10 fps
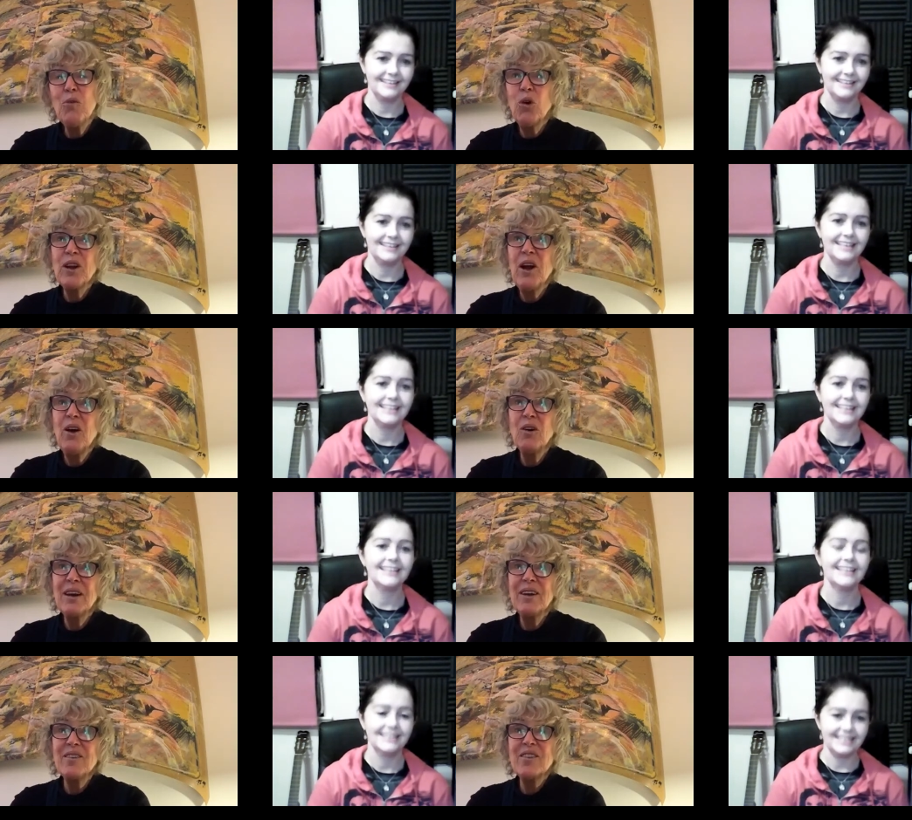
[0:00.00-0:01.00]
Speaker 1: more
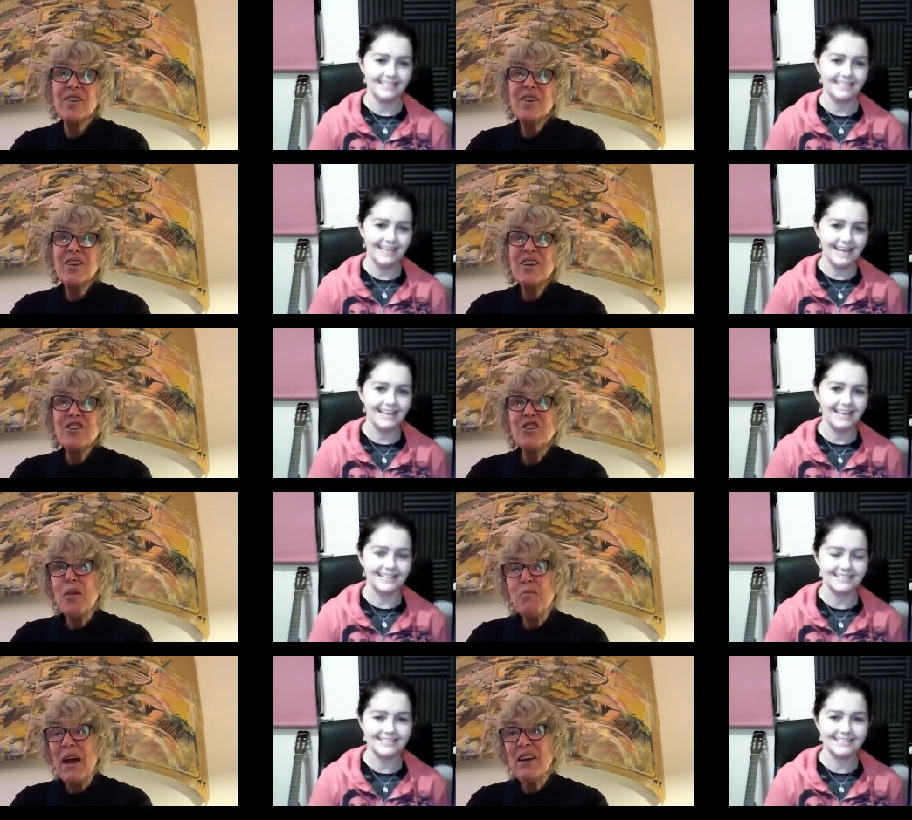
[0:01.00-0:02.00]
now and yeah.
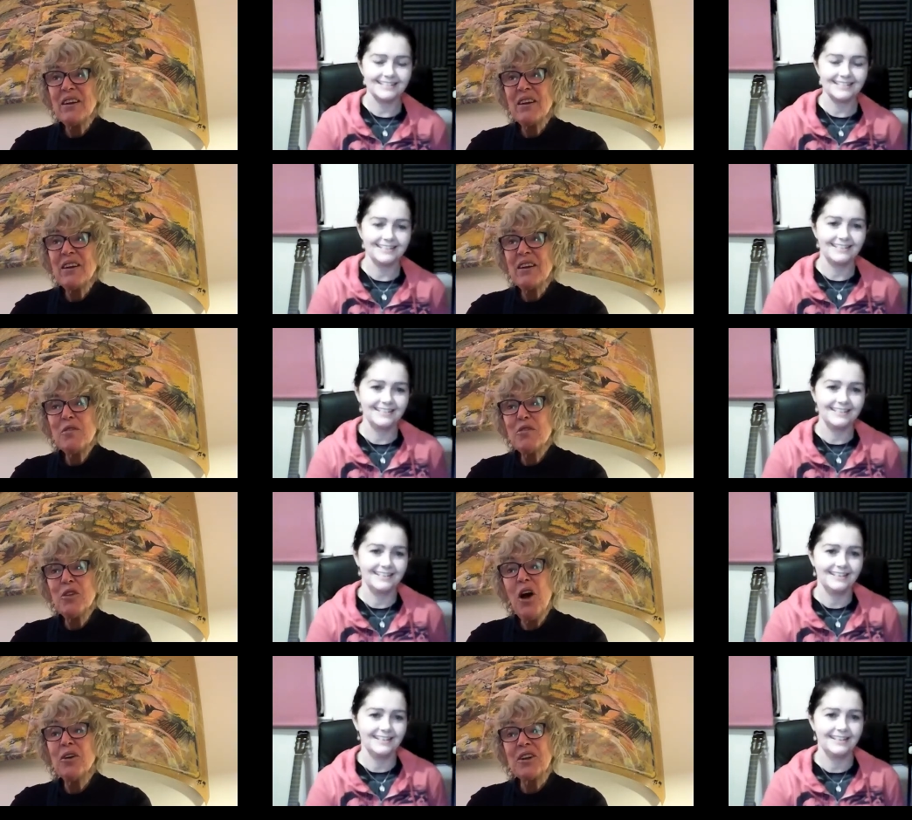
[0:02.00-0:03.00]
step a bit
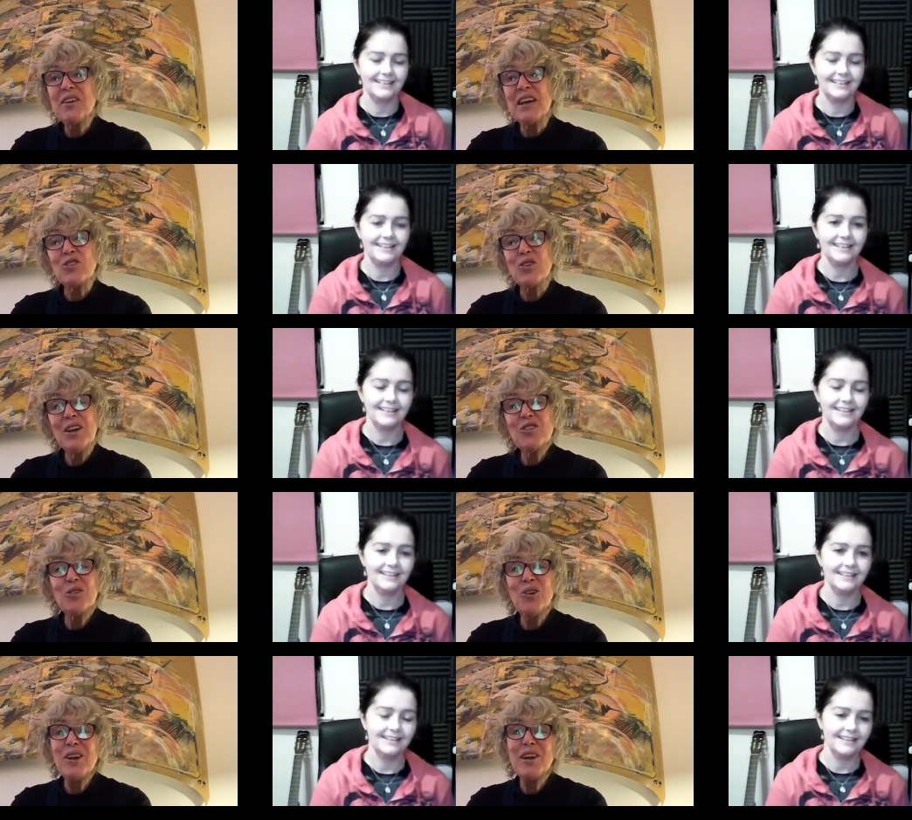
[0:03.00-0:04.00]
from other things. So that's
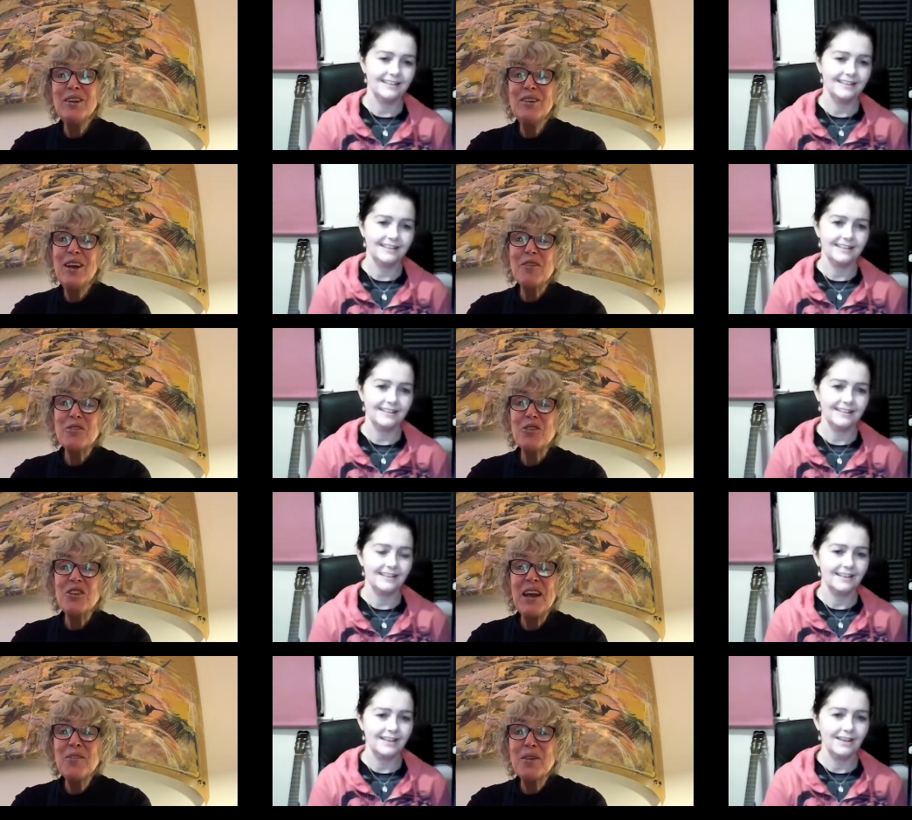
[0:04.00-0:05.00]
all I have to
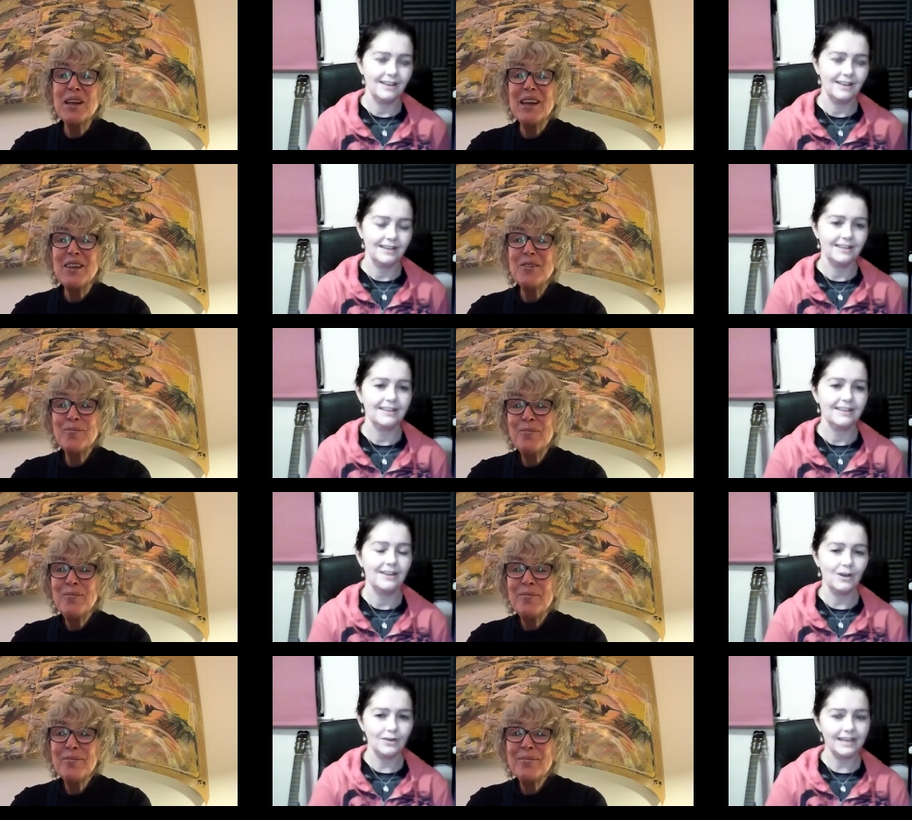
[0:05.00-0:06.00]
say really.
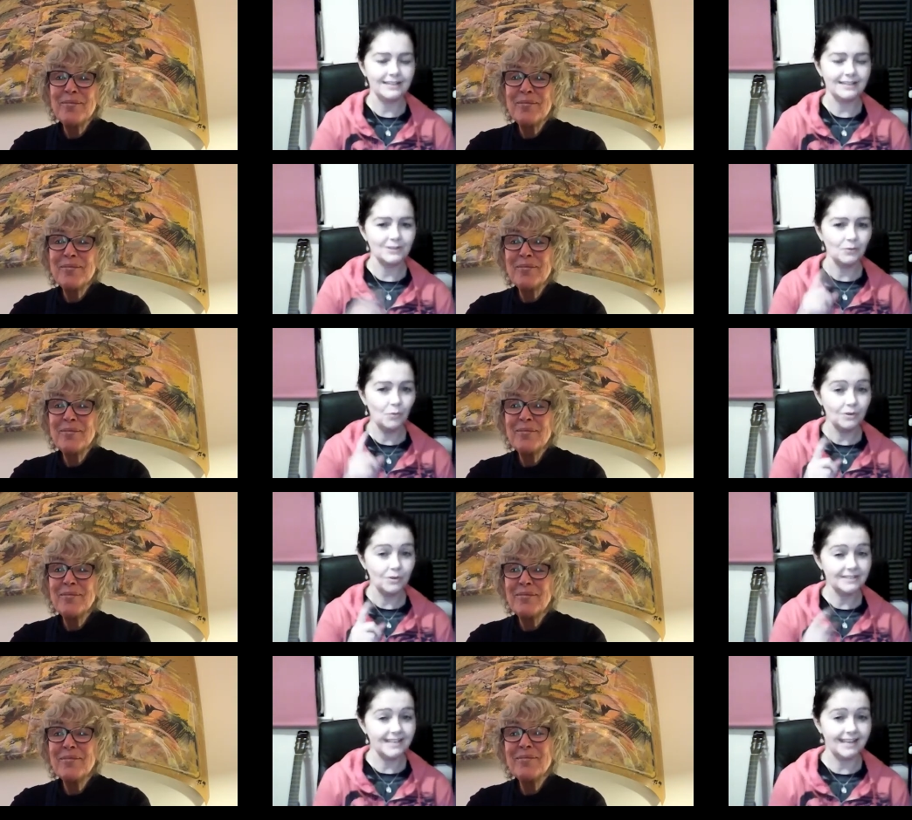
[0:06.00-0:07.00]
Speaker 2: Okay, so
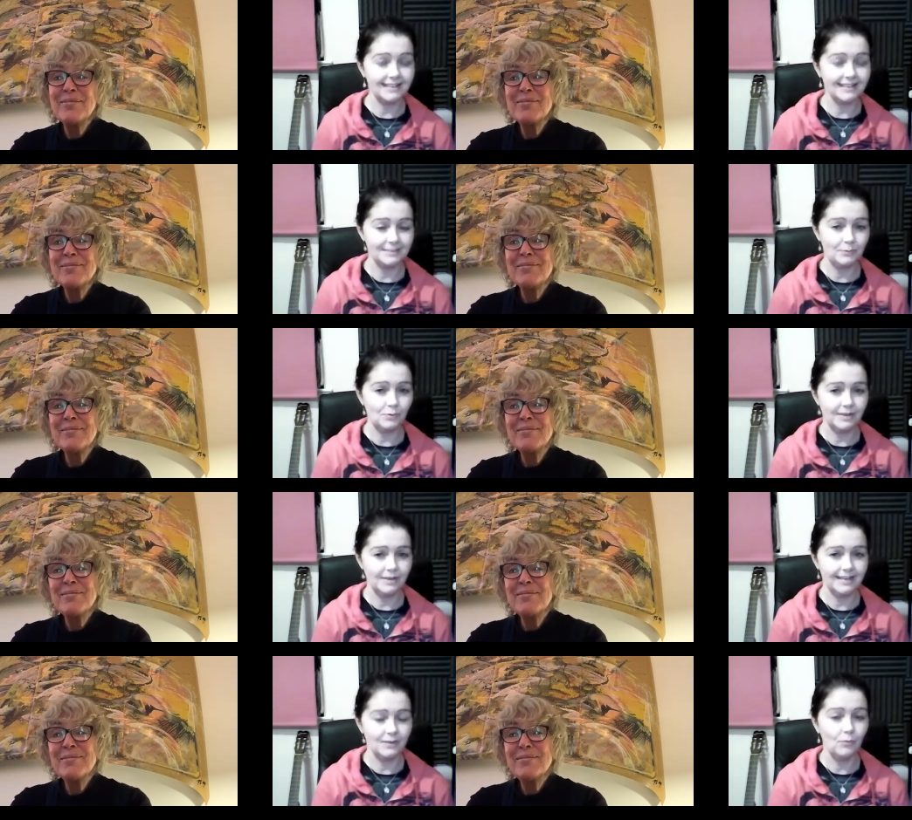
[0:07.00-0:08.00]
what date,
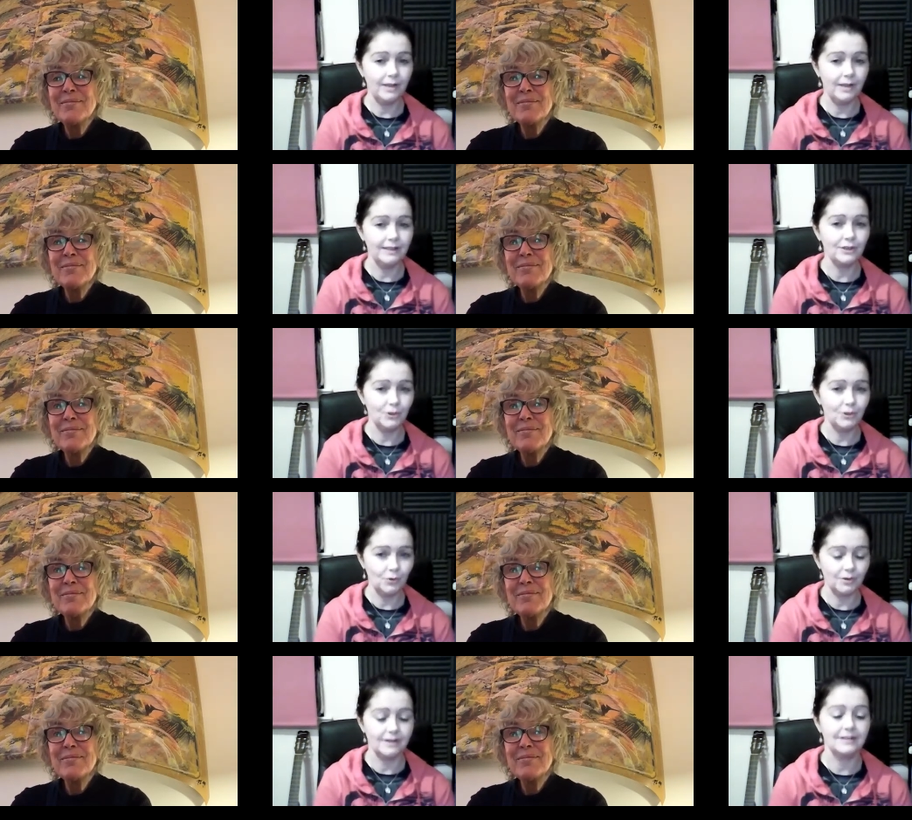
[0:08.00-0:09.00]
Pauline, will
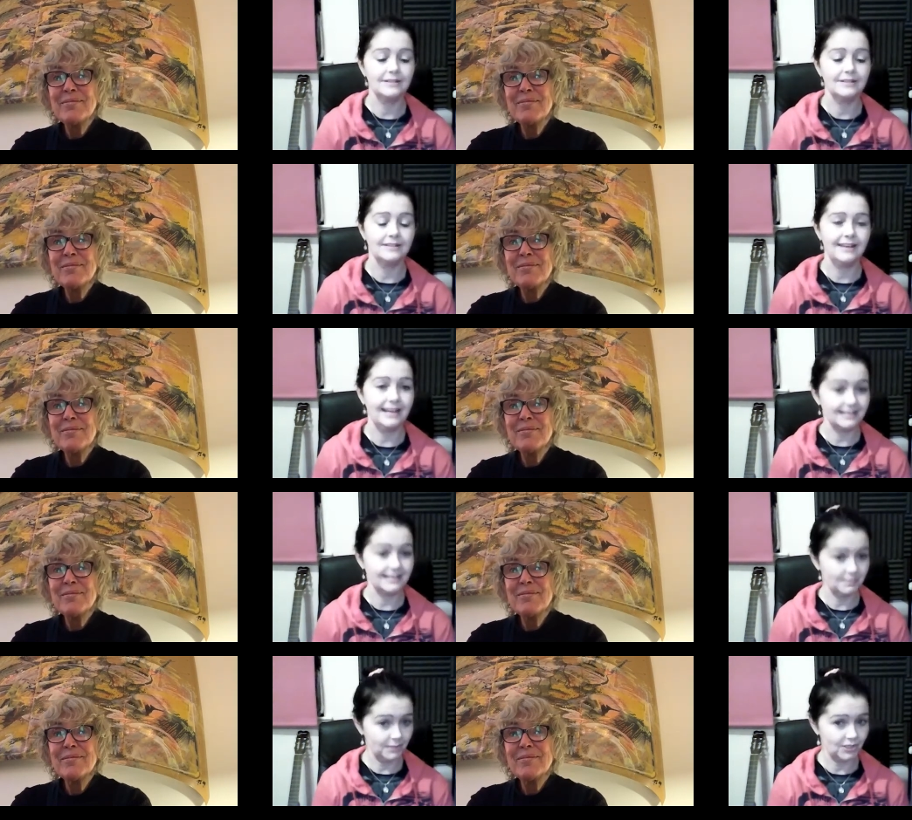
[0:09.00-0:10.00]
your
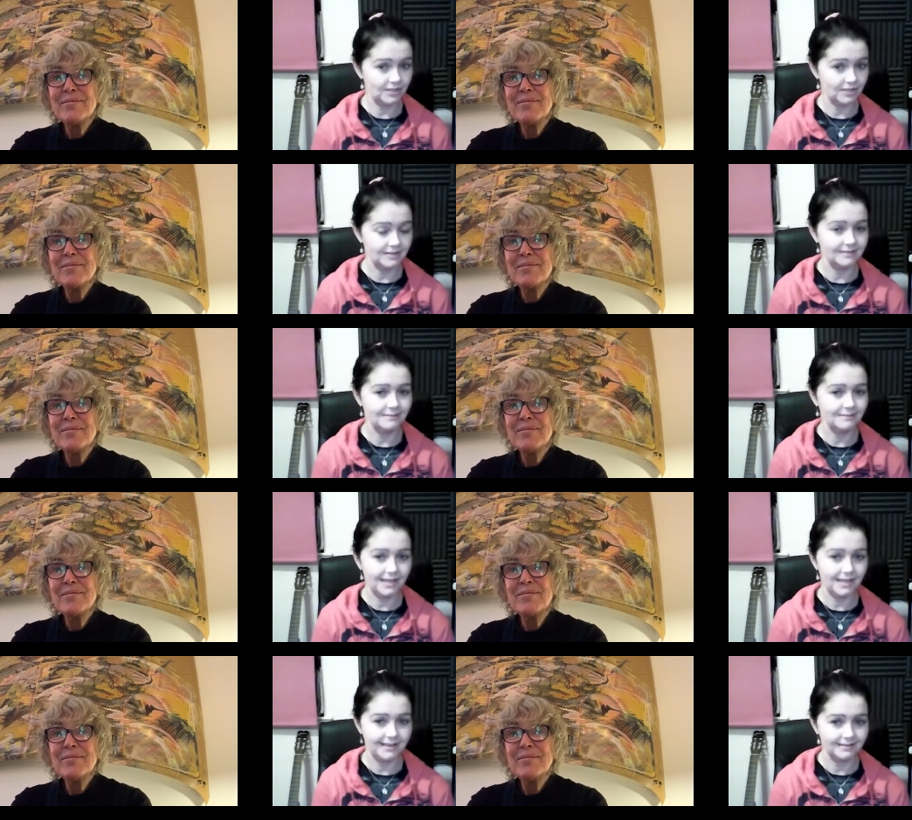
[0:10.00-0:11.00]
exhibition
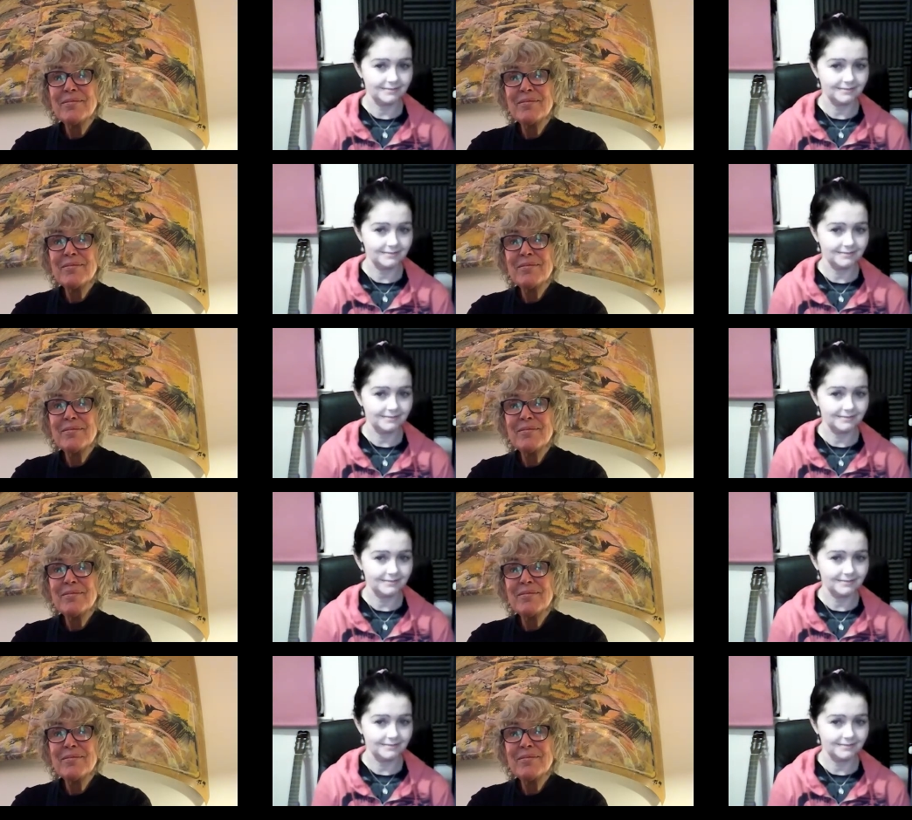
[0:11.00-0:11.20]
be?